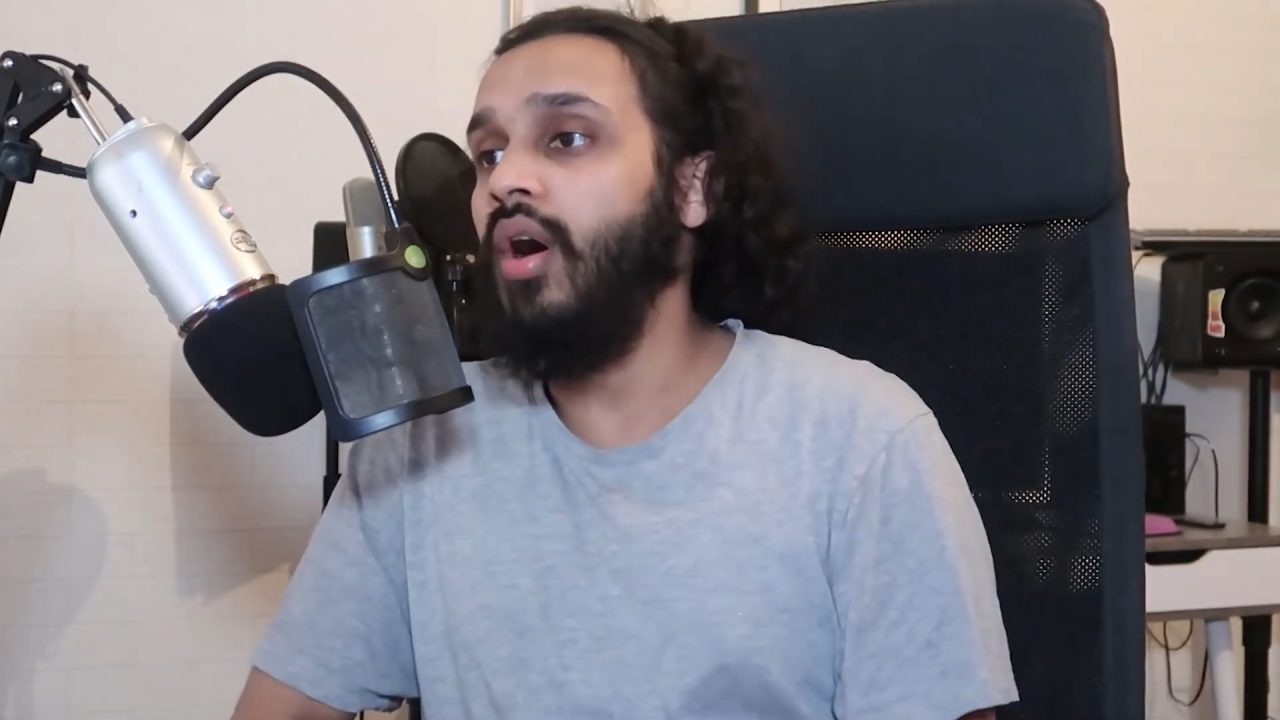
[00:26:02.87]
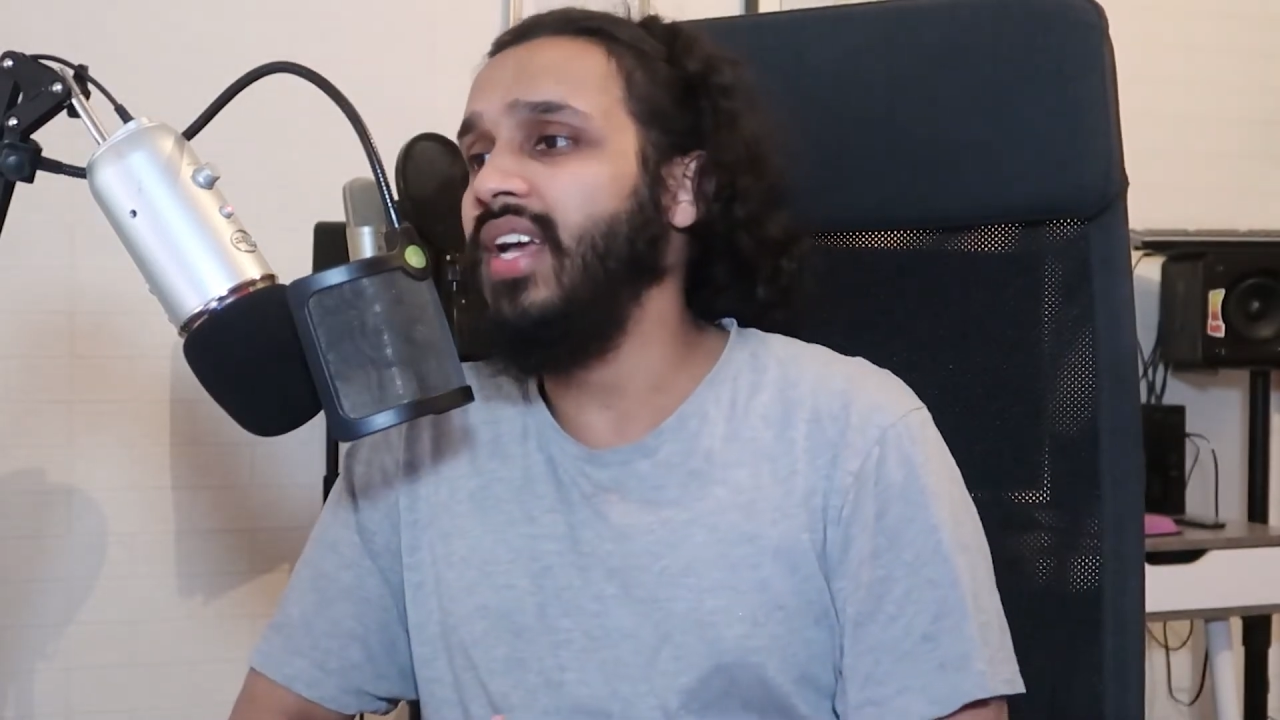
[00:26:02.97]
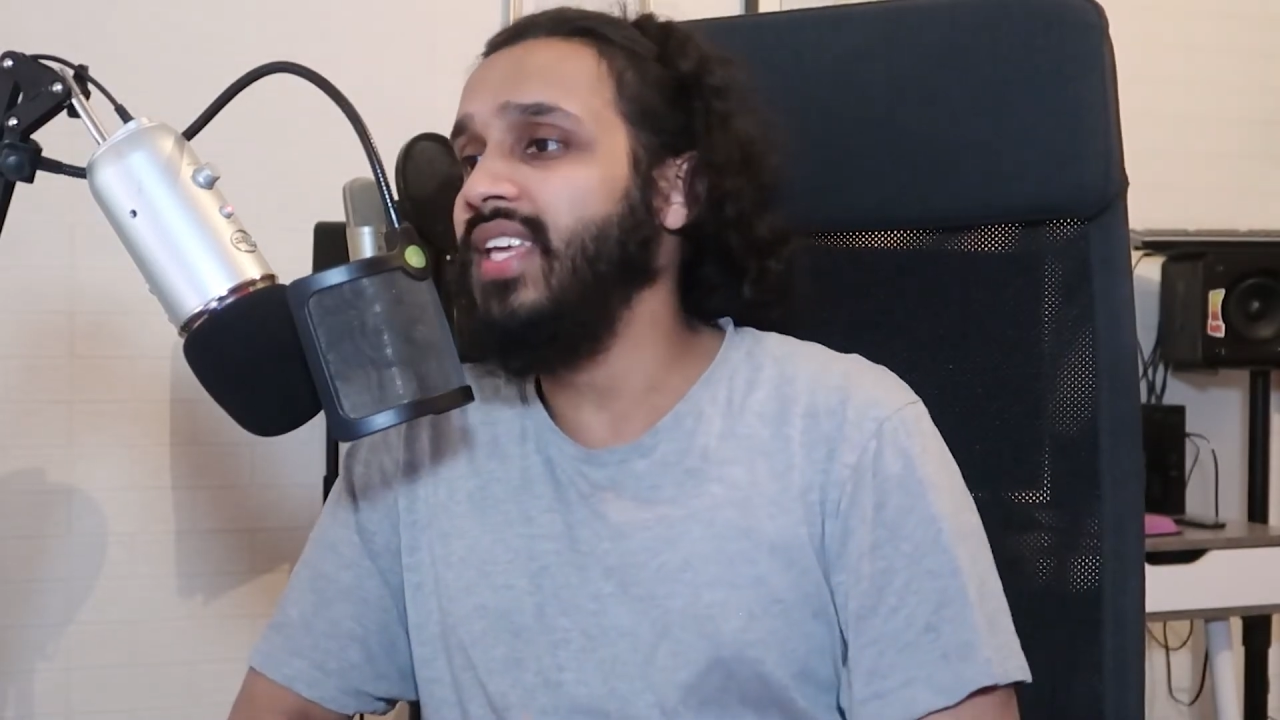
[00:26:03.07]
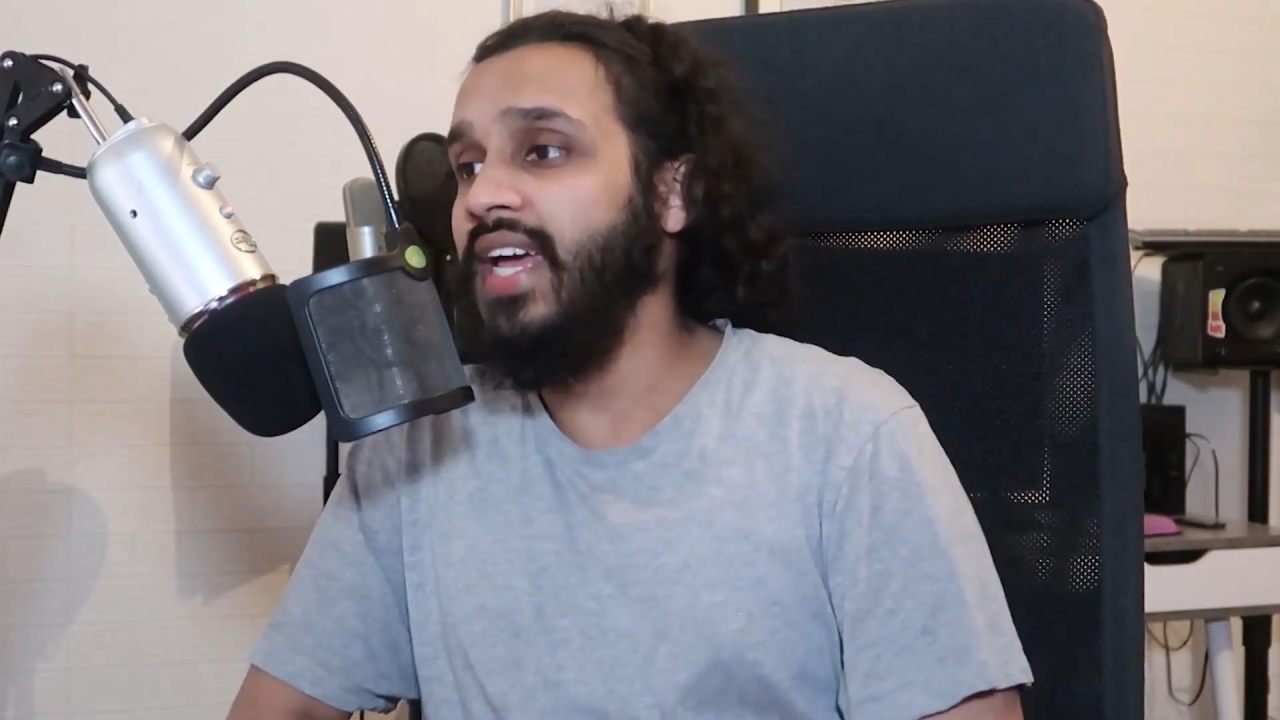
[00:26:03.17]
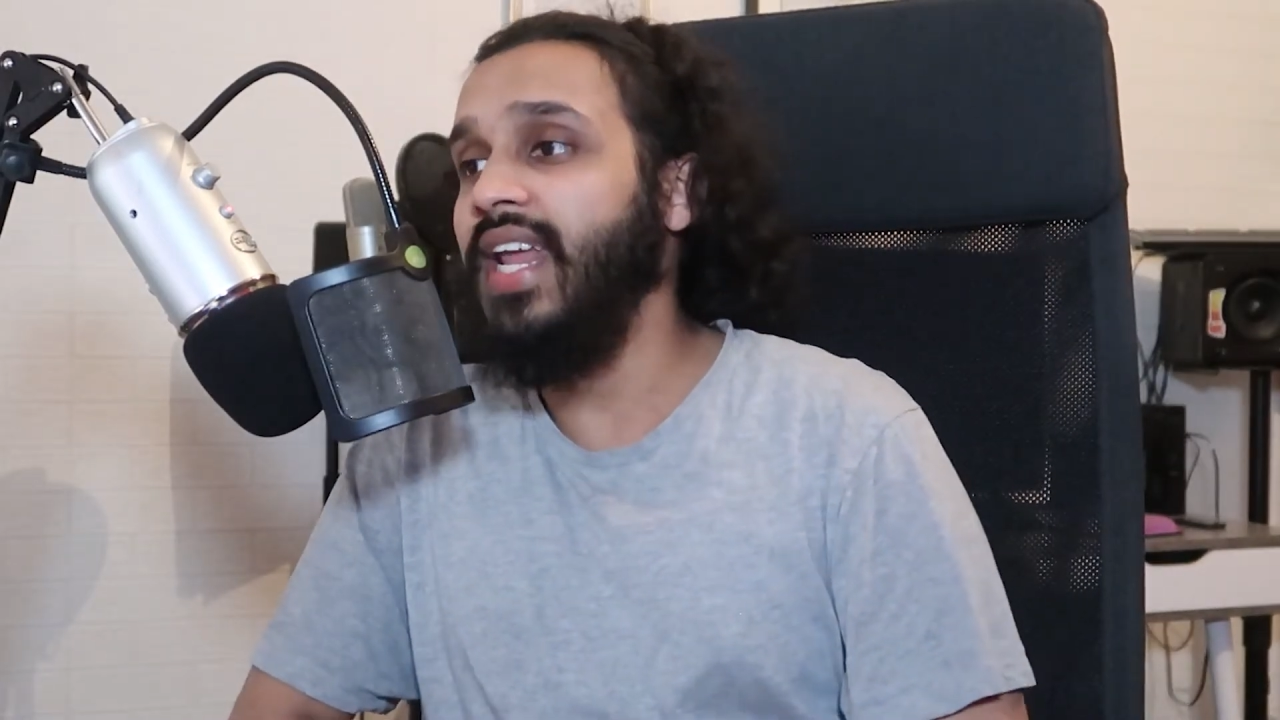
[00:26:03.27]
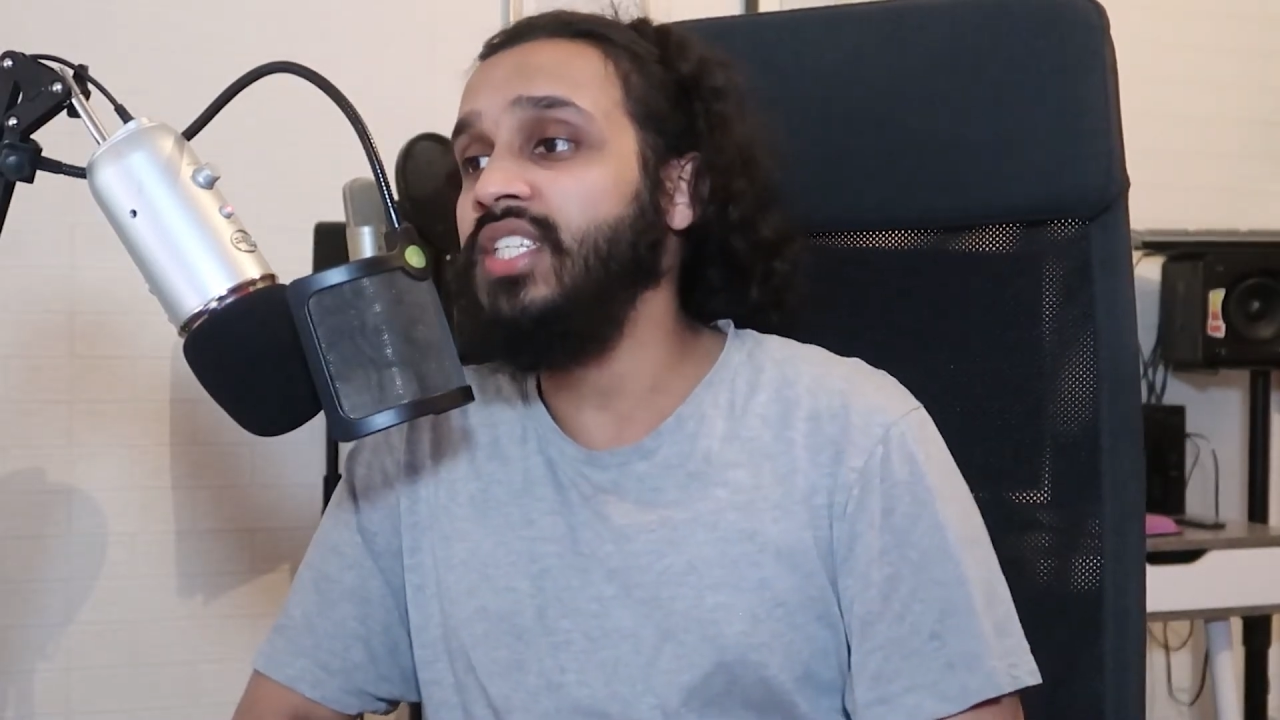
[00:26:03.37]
But again,